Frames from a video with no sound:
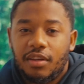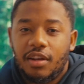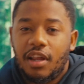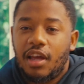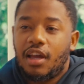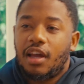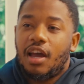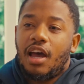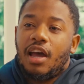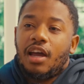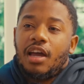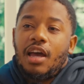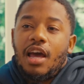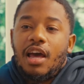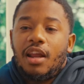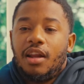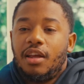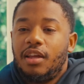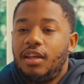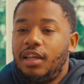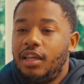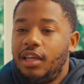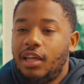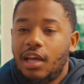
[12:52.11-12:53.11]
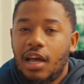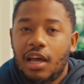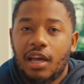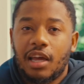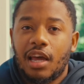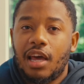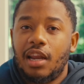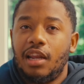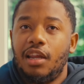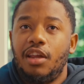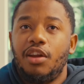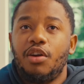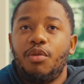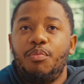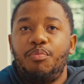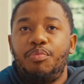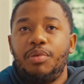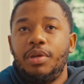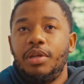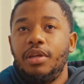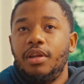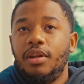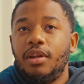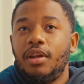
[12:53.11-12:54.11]
Like I gotta hear
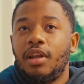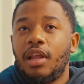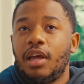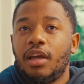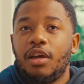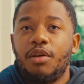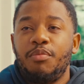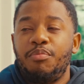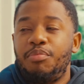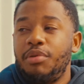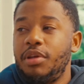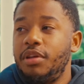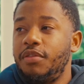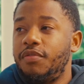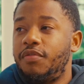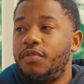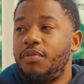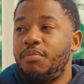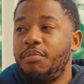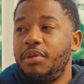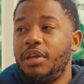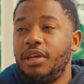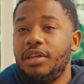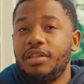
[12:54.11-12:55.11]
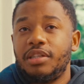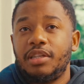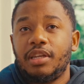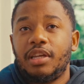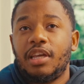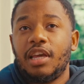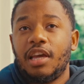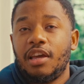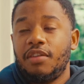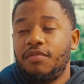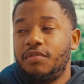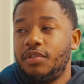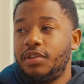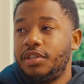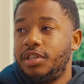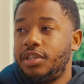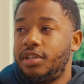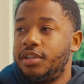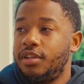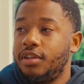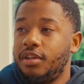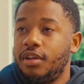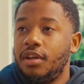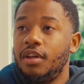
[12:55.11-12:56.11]
beat. Like a beat for me is a
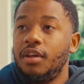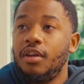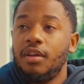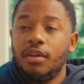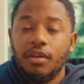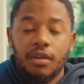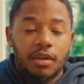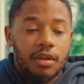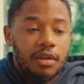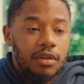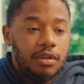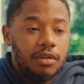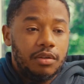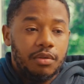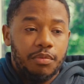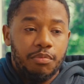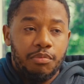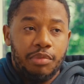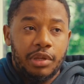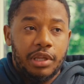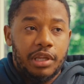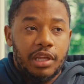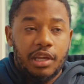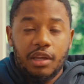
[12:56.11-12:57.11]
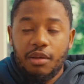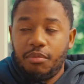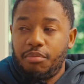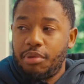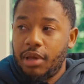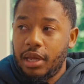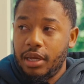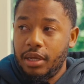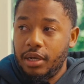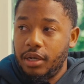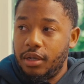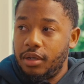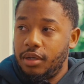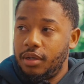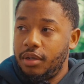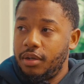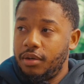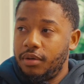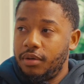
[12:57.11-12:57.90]
canvas to begin painting.